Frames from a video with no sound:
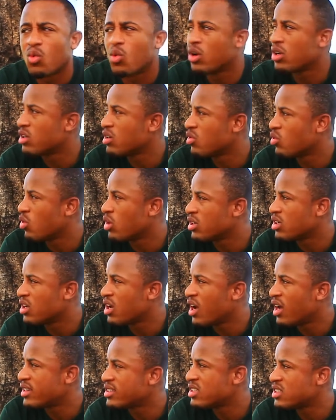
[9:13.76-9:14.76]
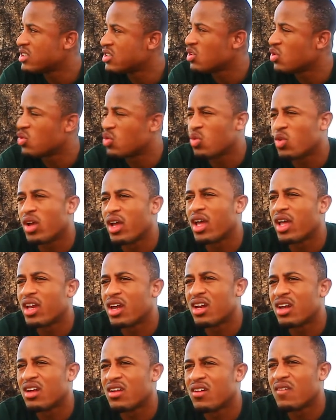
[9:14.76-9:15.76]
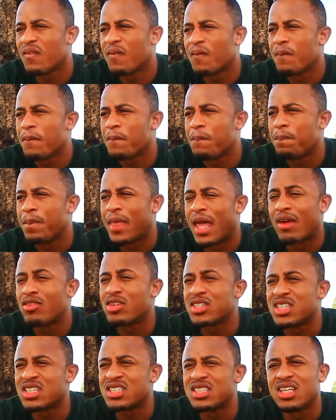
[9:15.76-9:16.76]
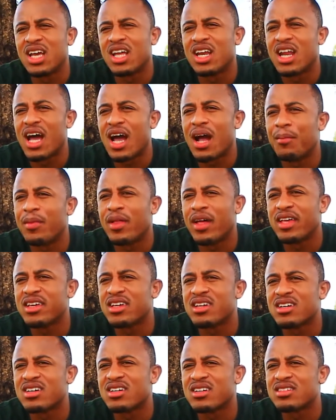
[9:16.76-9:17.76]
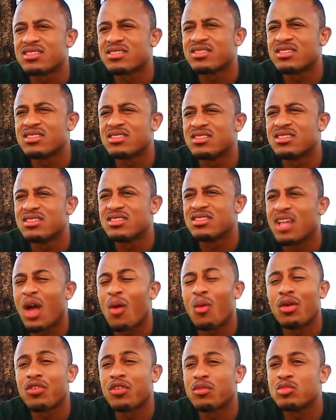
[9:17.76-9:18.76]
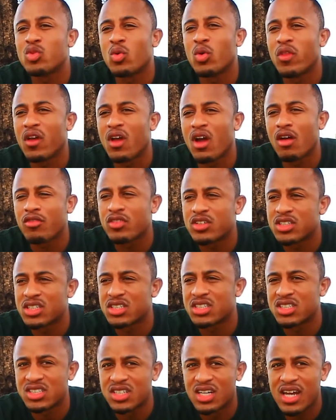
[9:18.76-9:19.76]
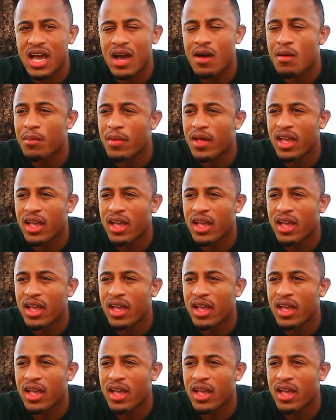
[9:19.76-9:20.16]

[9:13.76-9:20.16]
what what God can do. And ever since then, I'm like I went from doing the conferences to now